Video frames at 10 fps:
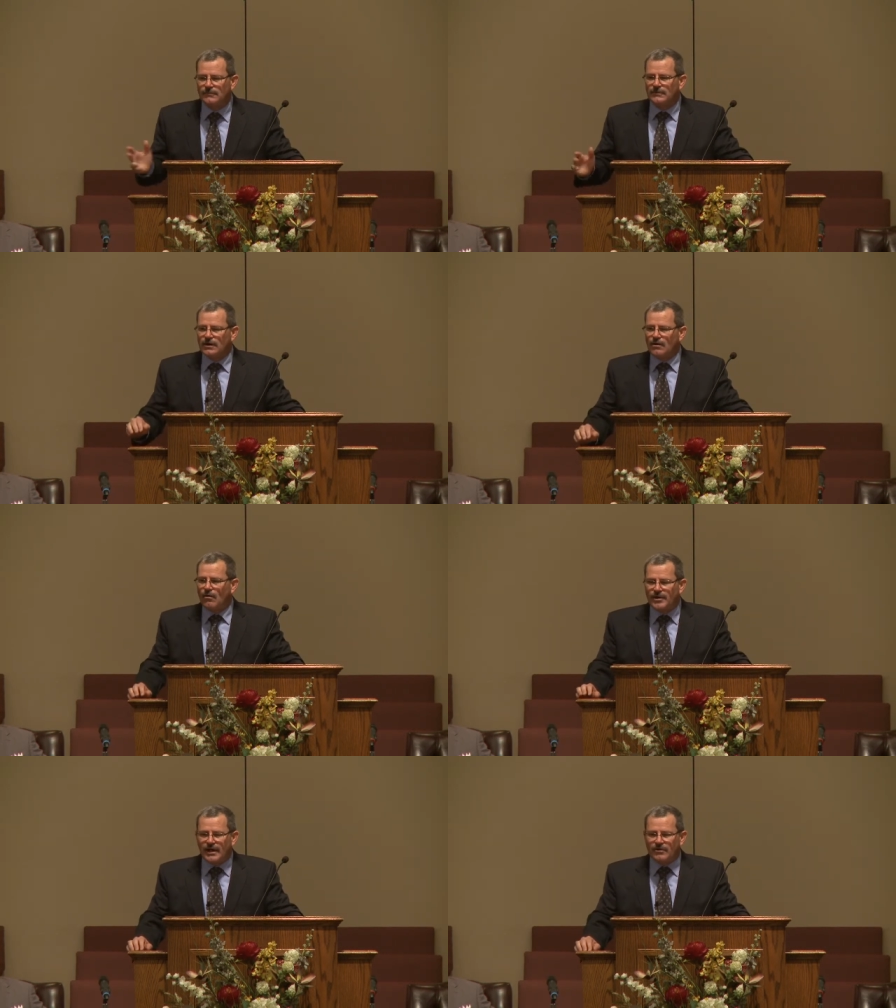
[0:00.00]
They're
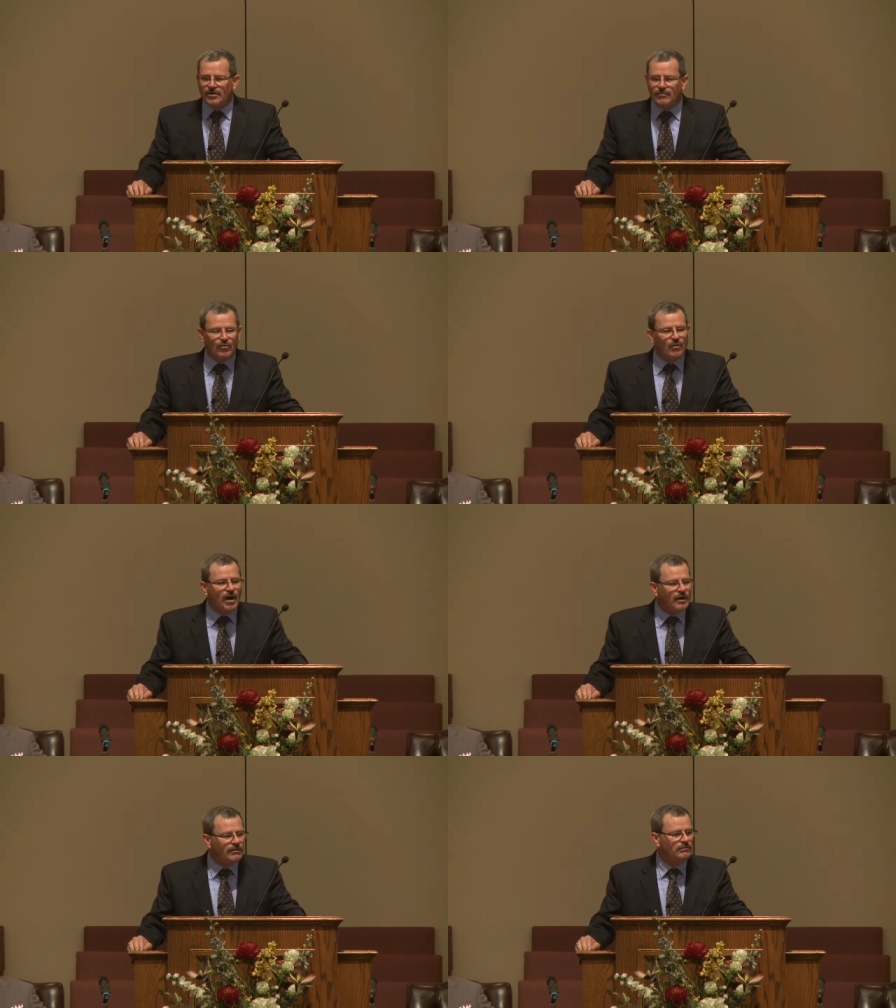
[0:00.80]
going to hell number
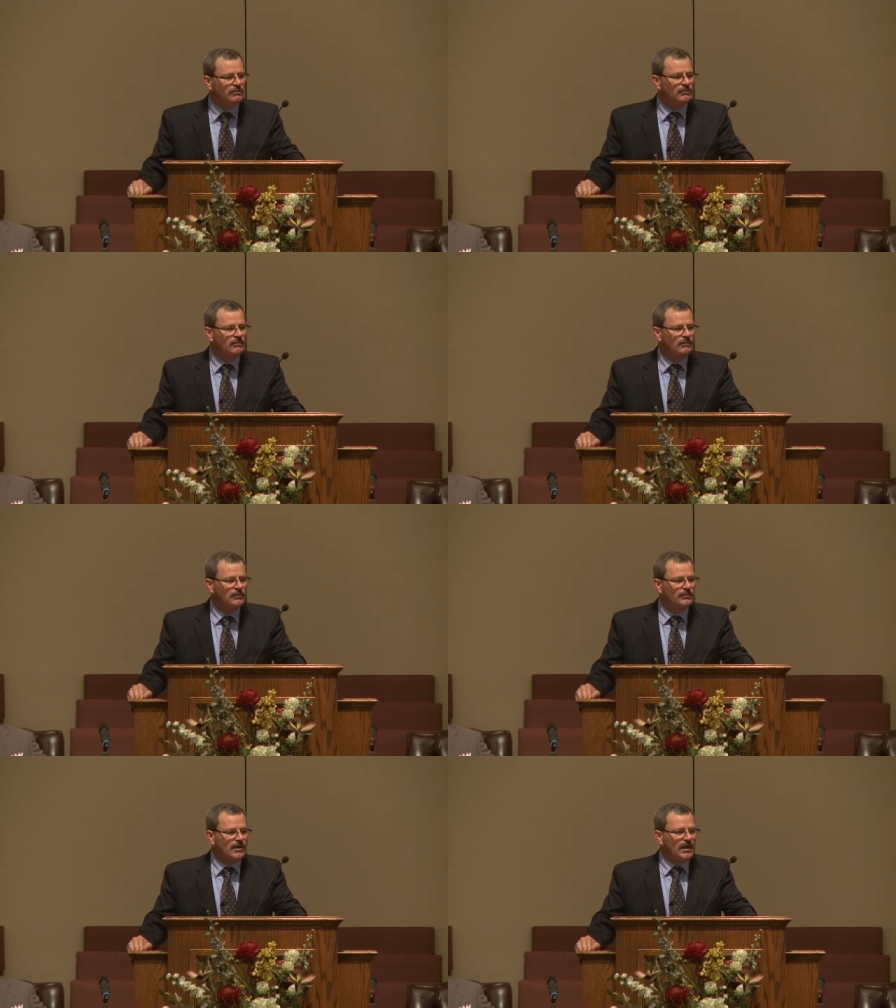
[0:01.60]
1.
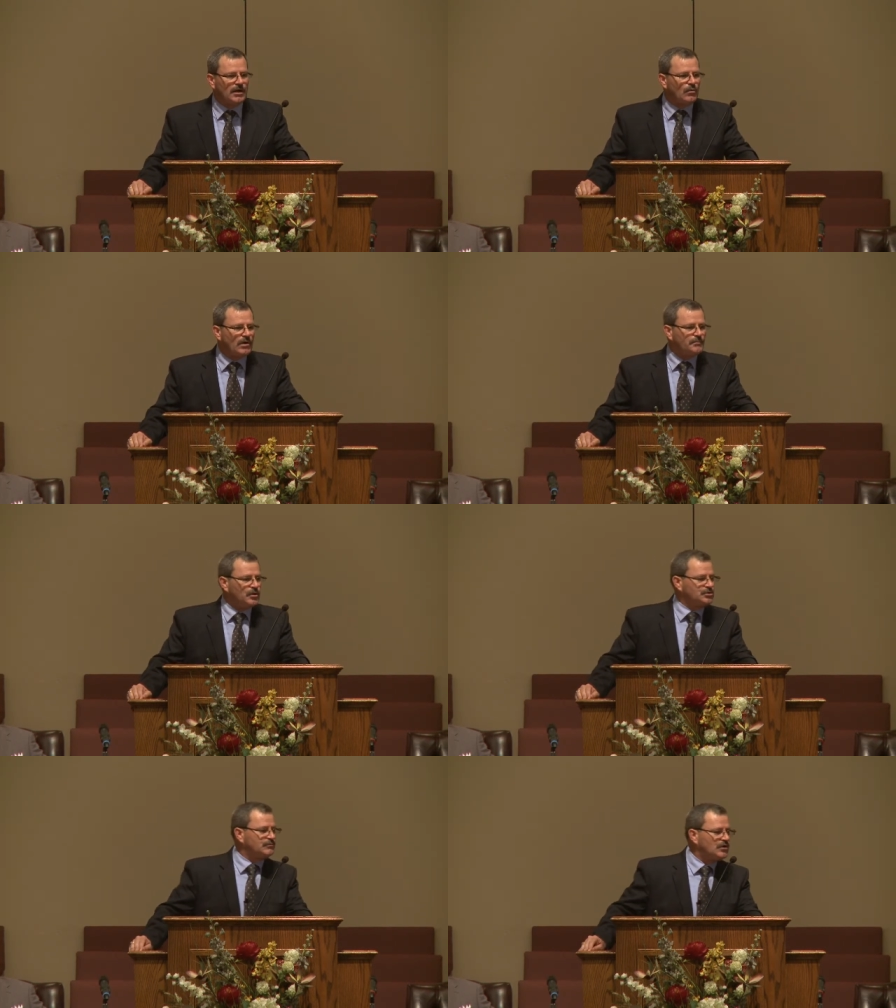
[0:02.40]
You ain't got nowhere to
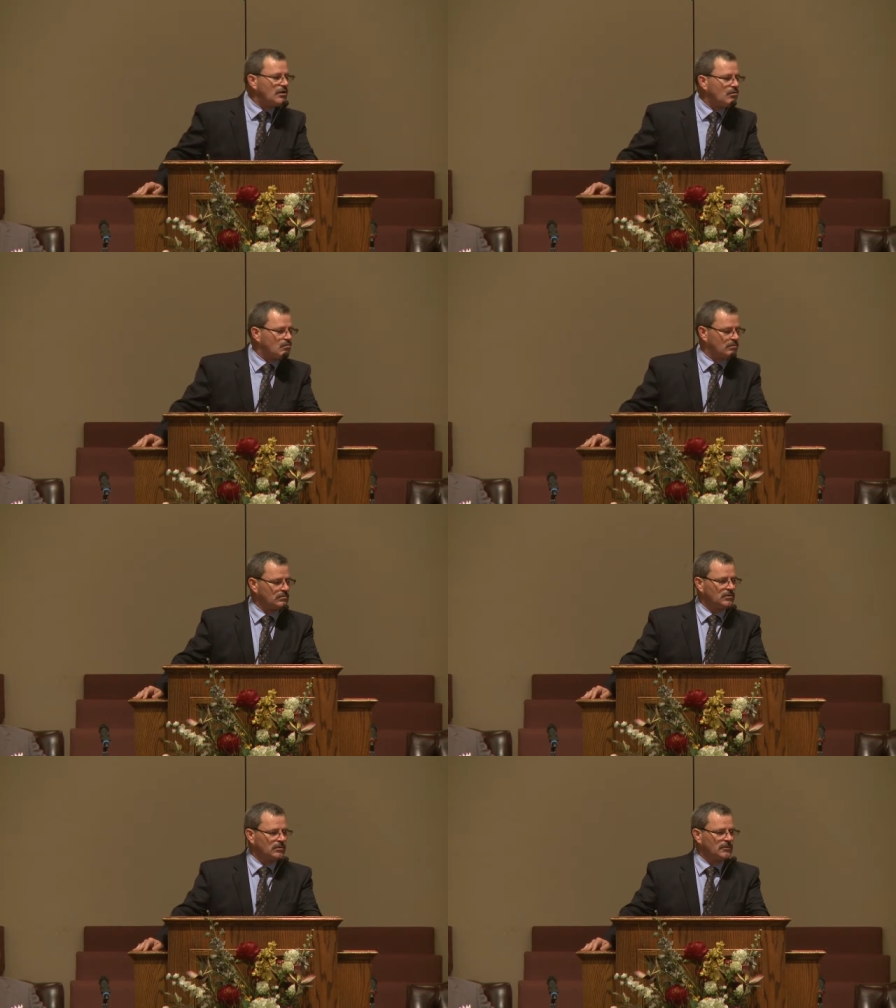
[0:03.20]
push them to.
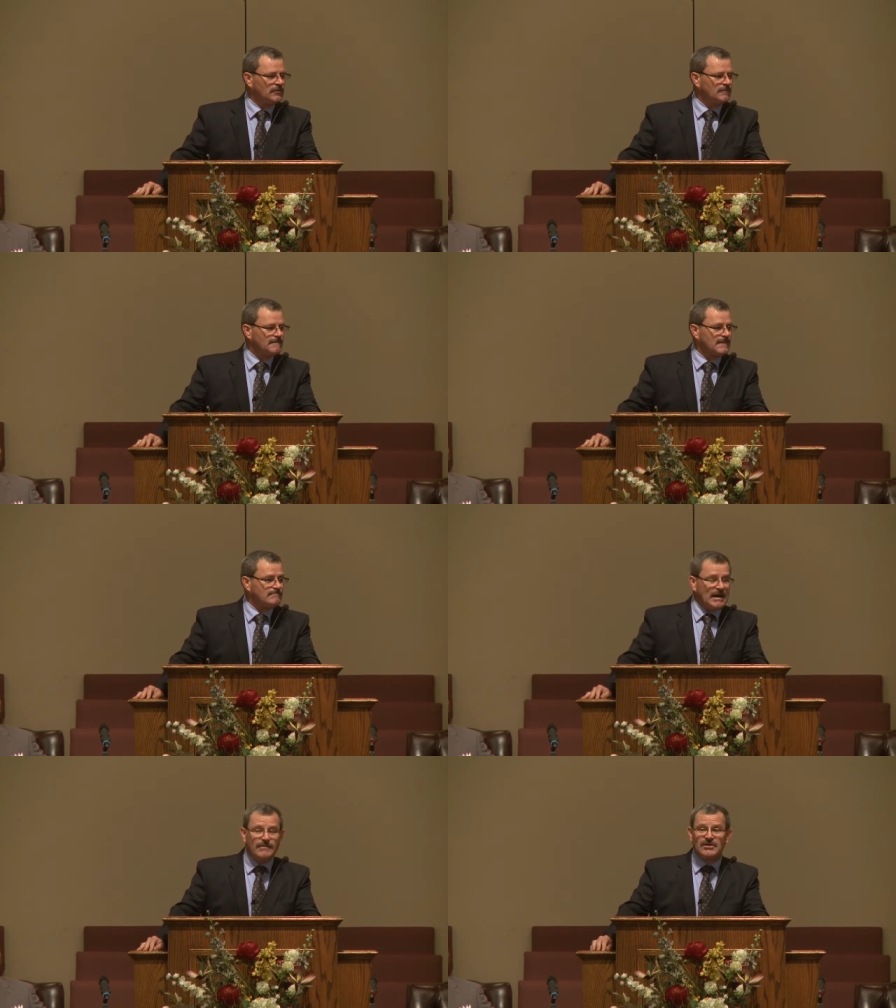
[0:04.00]

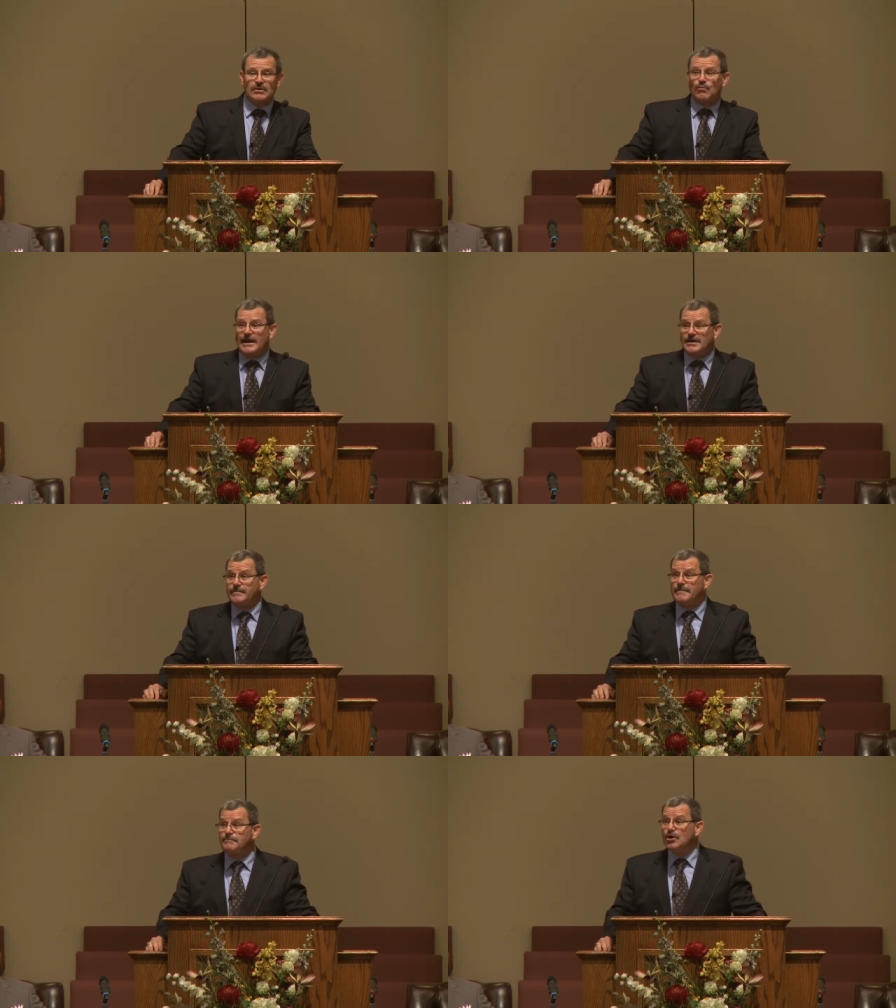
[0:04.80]
Maybe they're waiting to
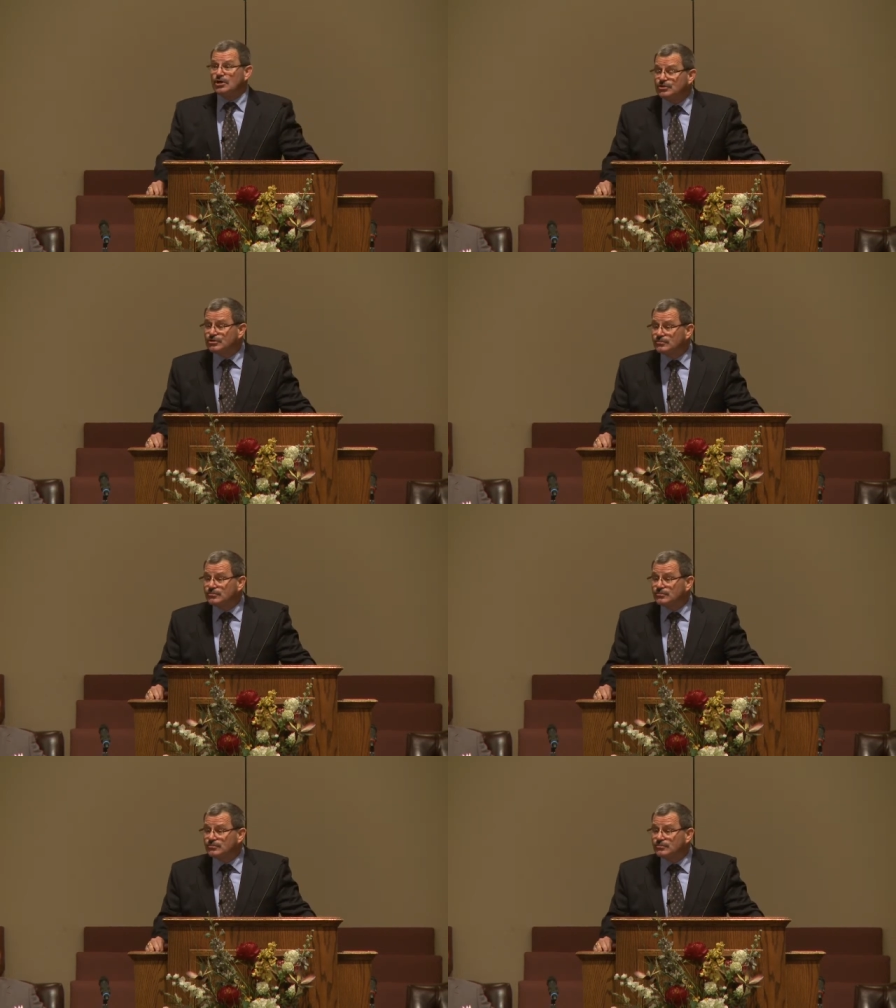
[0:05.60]
be pushed.